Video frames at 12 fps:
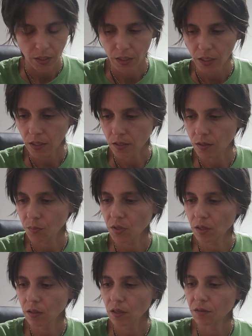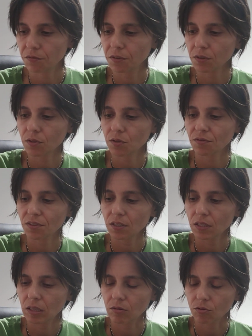Yeah, something that feels
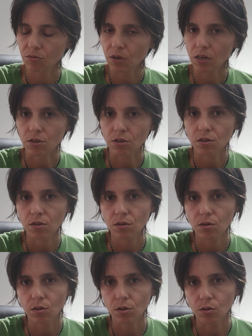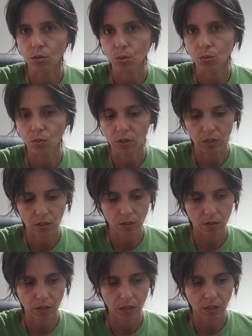very rushed to you
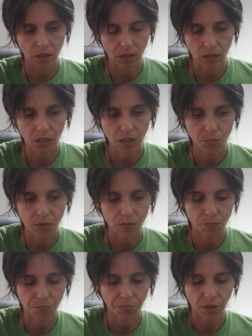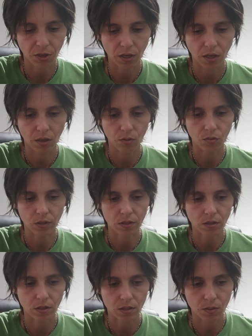is keeps putting you
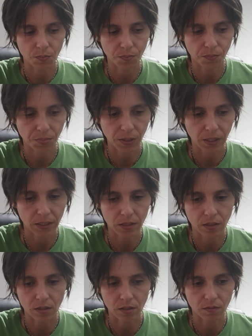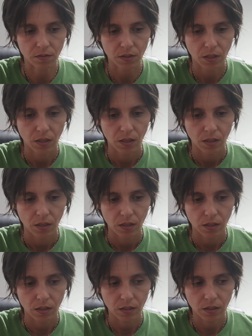into this places of
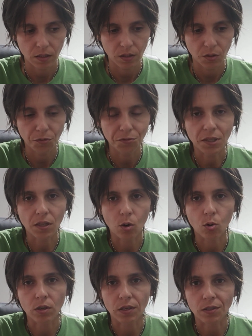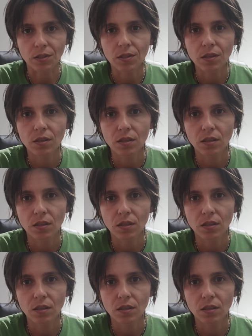uh, you feel cornered.